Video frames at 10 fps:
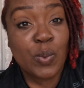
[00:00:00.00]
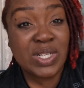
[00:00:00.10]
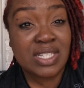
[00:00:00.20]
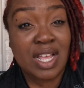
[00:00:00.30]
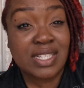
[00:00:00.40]

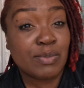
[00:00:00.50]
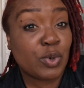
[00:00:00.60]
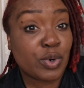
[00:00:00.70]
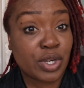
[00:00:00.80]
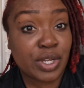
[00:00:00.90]
we saw some
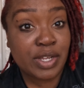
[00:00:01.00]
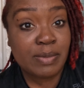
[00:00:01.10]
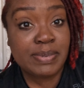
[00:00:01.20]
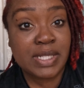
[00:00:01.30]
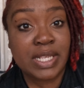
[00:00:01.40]

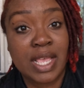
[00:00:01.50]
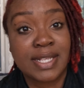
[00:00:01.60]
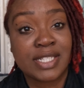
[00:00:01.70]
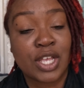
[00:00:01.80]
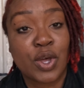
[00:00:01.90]
grubs.
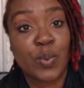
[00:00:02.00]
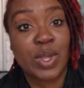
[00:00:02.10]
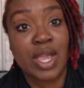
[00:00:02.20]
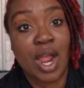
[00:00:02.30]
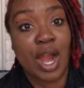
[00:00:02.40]
So
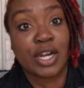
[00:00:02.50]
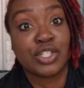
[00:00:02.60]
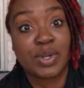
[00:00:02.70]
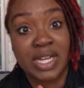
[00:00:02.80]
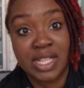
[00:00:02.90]
we are
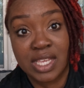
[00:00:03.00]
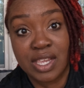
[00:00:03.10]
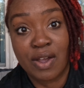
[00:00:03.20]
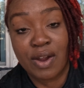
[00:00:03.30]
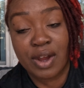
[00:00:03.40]
treating the
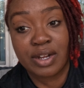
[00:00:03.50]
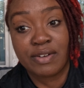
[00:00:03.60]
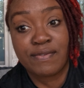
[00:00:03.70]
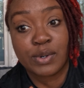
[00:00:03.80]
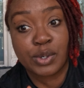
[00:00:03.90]

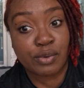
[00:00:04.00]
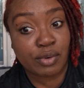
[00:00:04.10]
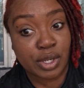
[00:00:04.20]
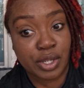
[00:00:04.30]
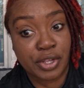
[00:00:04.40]
yard for
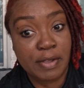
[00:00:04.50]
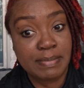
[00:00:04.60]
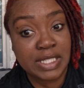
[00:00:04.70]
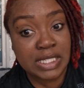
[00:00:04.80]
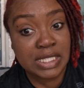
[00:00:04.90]

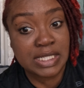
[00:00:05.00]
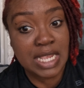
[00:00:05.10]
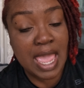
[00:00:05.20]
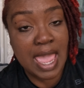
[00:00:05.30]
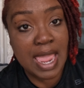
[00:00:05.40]
grubs
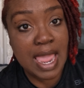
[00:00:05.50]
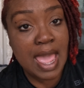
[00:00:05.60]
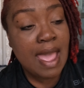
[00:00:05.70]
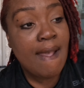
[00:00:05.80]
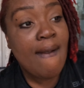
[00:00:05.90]
today.
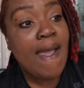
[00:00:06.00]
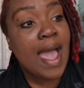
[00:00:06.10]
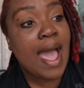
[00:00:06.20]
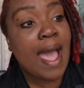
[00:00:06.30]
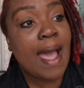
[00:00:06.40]

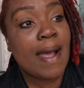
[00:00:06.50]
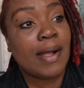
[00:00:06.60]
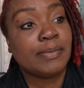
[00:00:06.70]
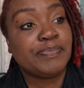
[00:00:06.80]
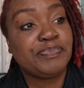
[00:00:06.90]

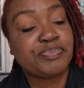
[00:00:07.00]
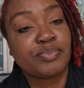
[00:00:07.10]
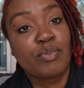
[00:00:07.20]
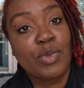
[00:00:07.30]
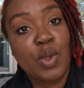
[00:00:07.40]
Um,
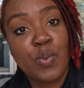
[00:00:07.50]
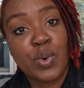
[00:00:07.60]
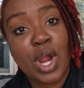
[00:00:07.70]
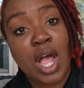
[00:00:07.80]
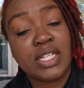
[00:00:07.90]

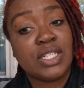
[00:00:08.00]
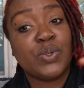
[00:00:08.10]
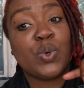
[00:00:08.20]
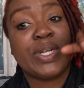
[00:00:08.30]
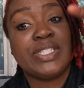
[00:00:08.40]
we're also
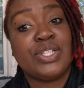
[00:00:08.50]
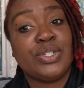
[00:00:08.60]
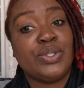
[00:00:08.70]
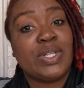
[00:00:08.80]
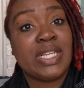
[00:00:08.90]
going
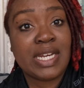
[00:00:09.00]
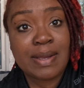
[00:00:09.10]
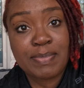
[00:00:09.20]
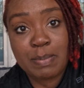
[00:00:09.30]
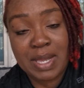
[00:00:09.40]
to clean
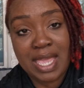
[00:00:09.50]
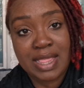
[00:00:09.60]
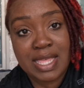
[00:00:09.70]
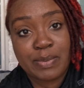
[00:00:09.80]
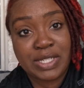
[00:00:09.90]
up the
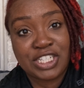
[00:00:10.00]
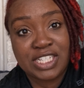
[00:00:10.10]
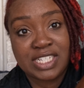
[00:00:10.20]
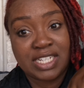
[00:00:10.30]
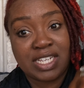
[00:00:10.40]
bed that we
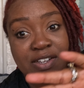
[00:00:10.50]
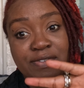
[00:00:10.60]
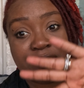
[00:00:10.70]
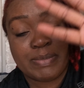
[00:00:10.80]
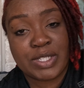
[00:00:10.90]
just dug
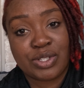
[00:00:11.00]
from the